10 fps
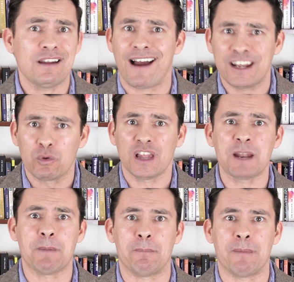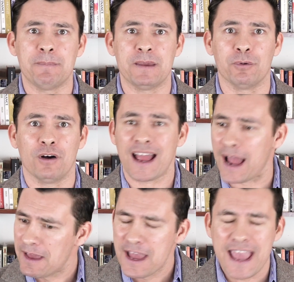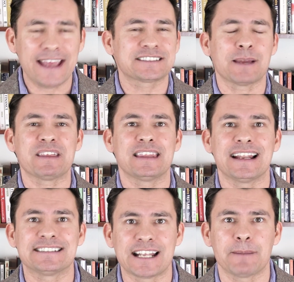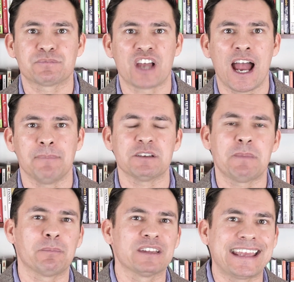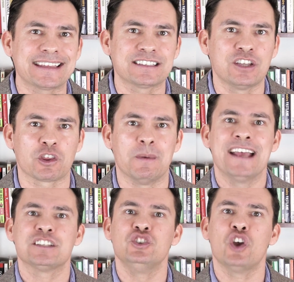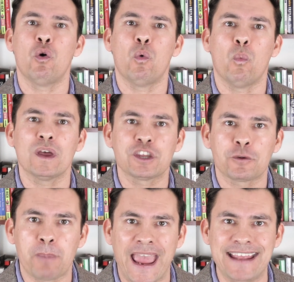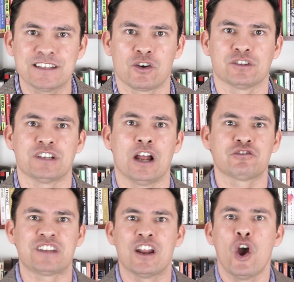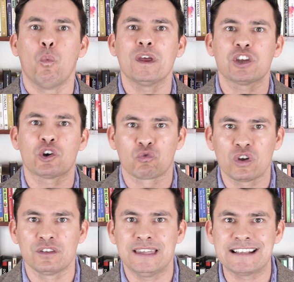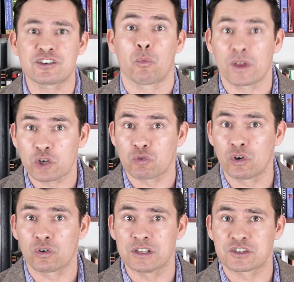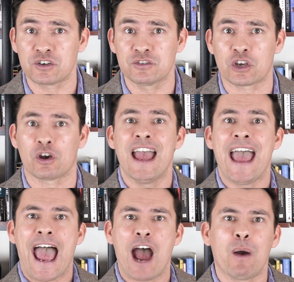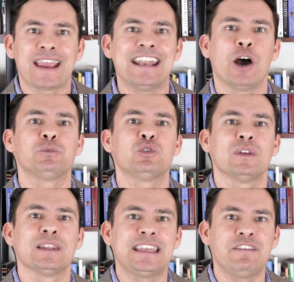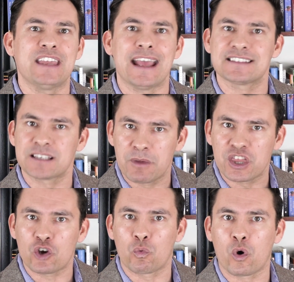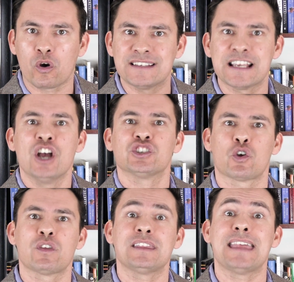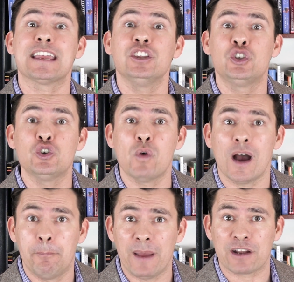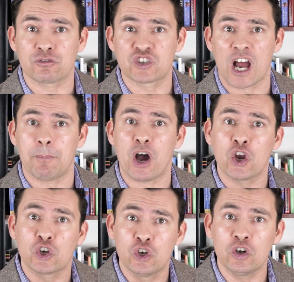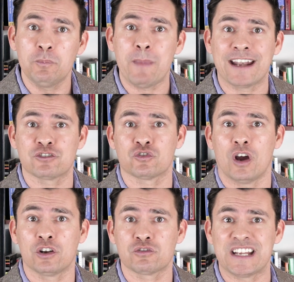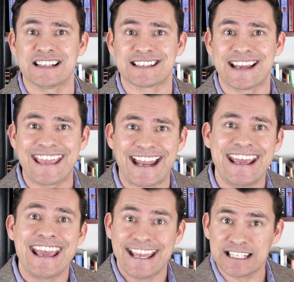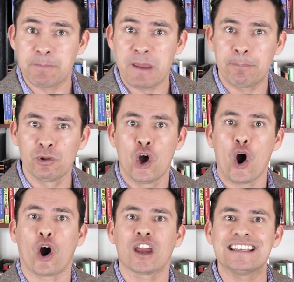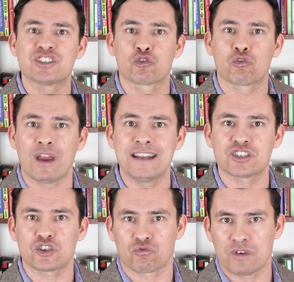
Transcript: you know, I know a lot about my people. I, I, it's something that I set up time to be able to get to know them, to know what their pains are, to understand what their real needs are, what their real concerns are, how I can help to alleviate some of their worries so that they can do a better job. A good manager understands again, his people are his greatest